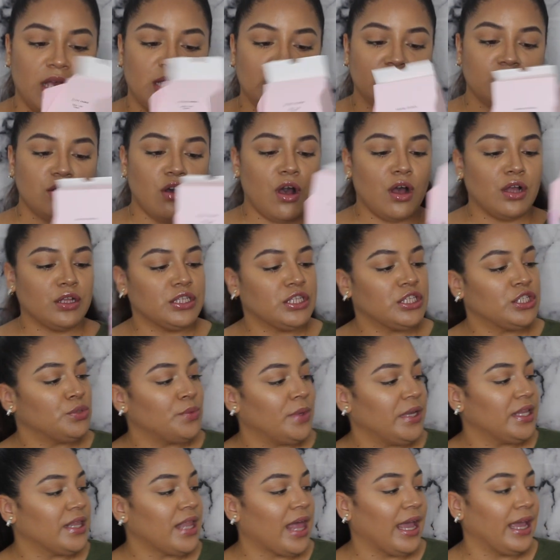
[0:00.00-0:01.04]
It's called
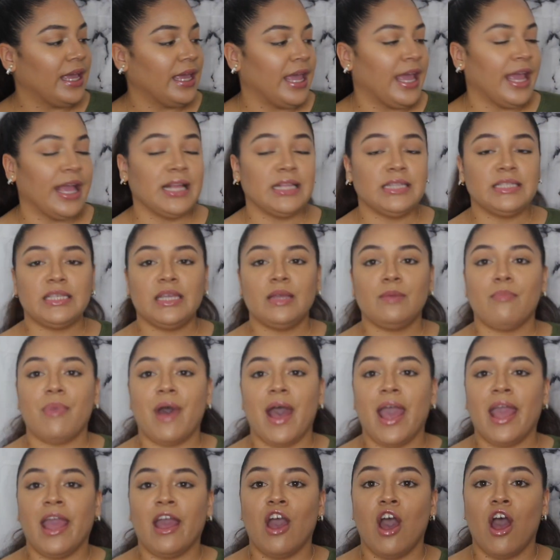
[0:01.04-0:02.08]
Sweet Like Candy
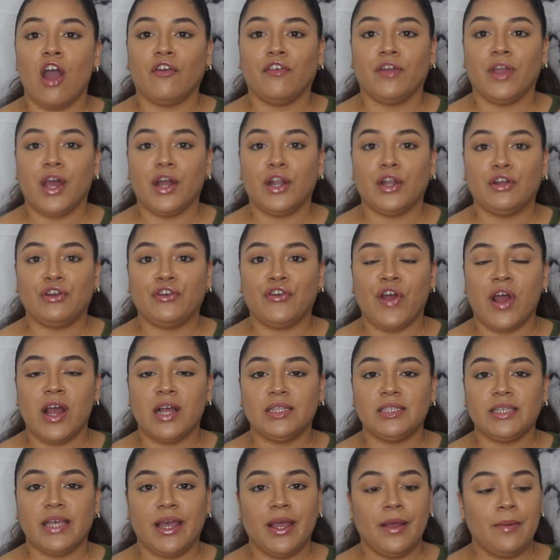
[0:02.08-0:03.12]
by Ariana
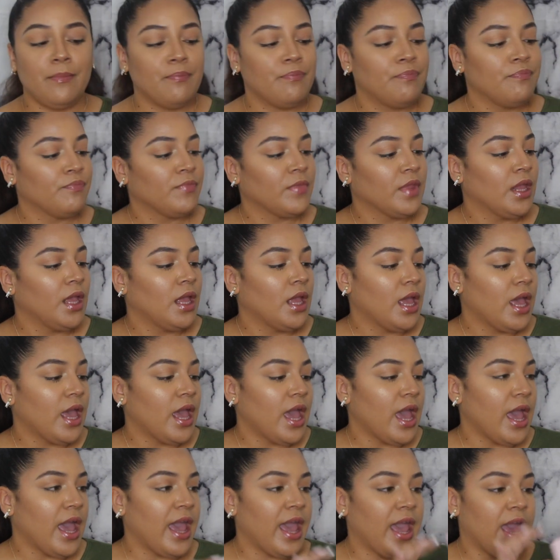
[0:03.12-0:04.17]
Grande.
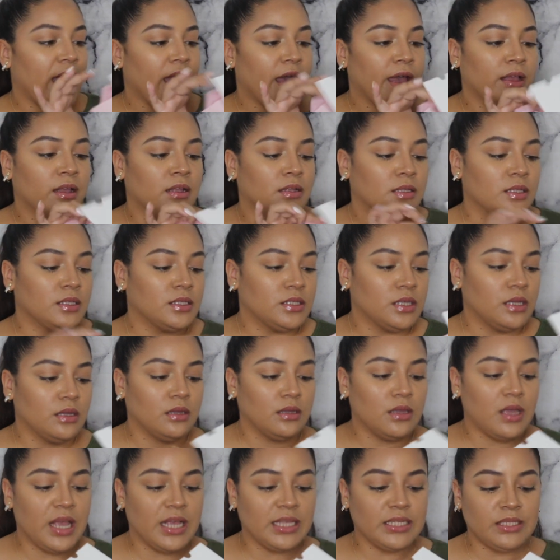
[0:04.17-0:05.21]
And
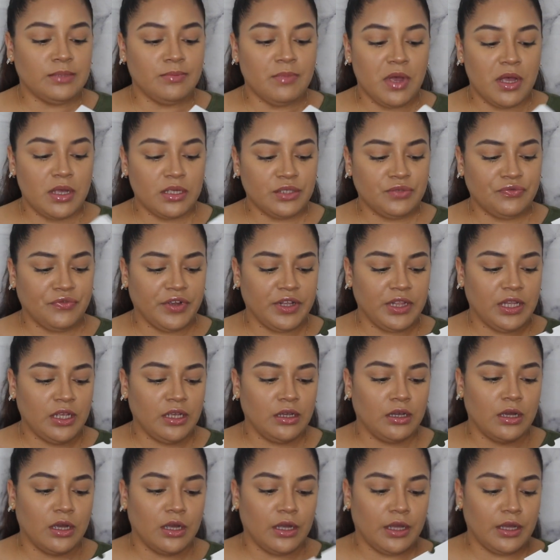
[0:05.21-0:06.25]
it smells really
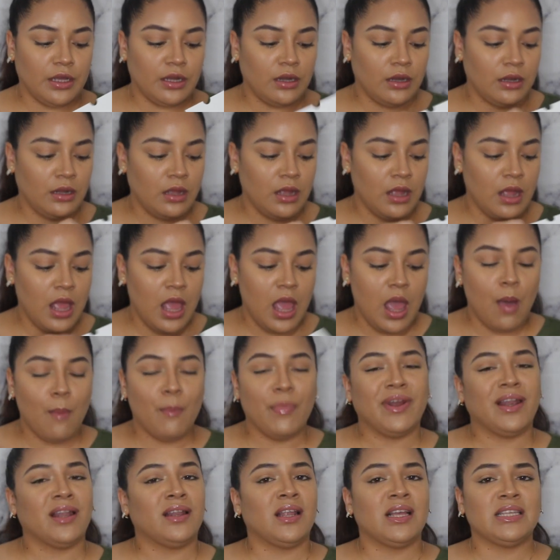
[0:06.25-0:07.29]
good,
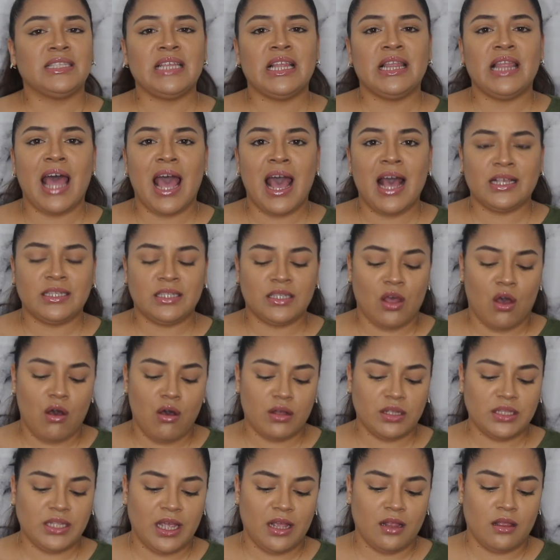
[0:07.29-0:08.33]
but it doesn't last
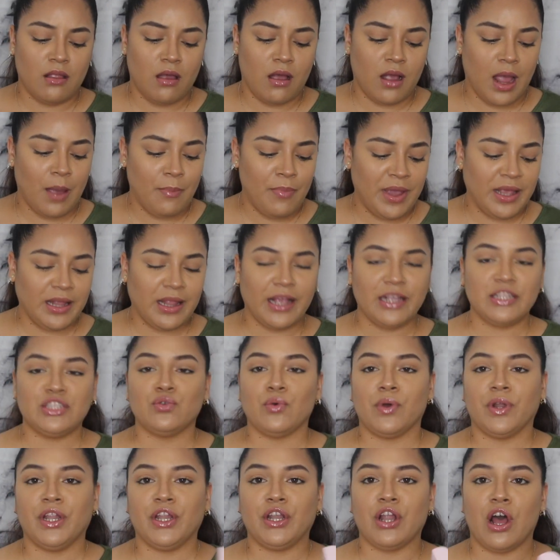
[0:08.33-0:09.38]
all day long. I paid like
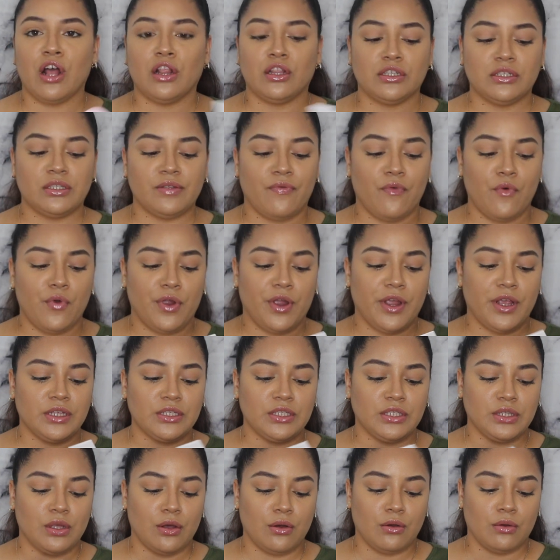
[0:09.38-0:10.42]
$20 for
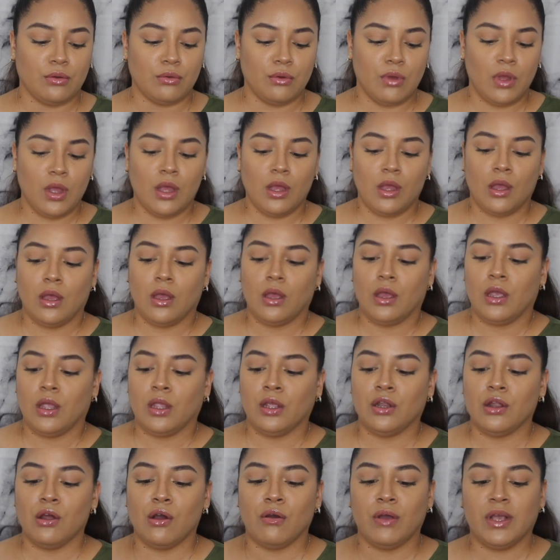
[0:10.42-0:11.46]
it, so
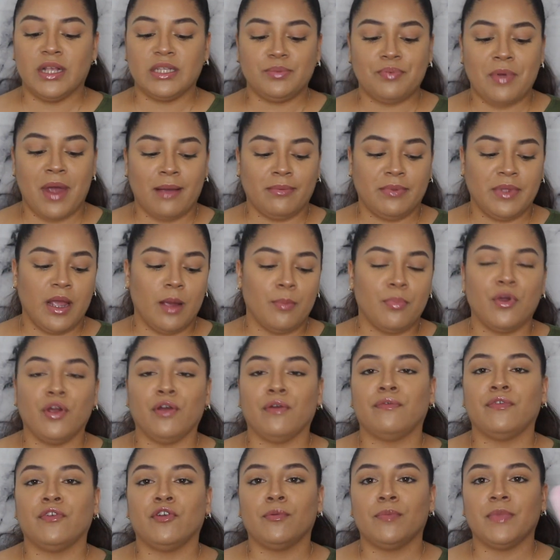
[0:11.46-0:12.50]
you know, it's probably a
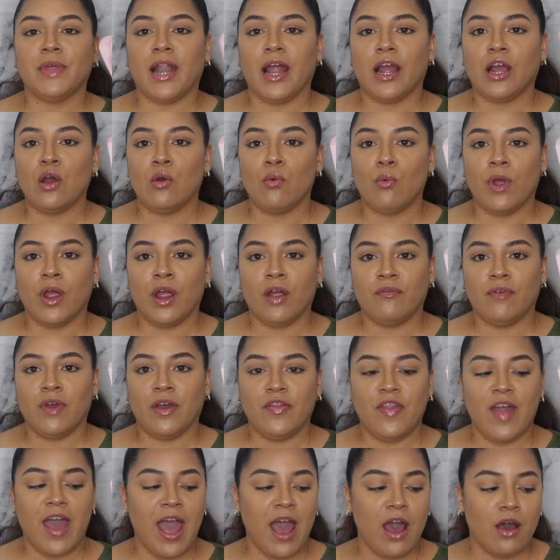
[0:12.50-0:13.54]
perfume that I could wear
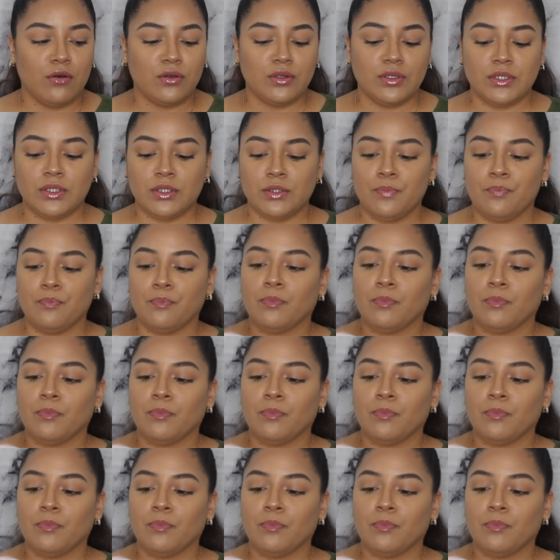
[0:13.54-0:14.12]
around the house.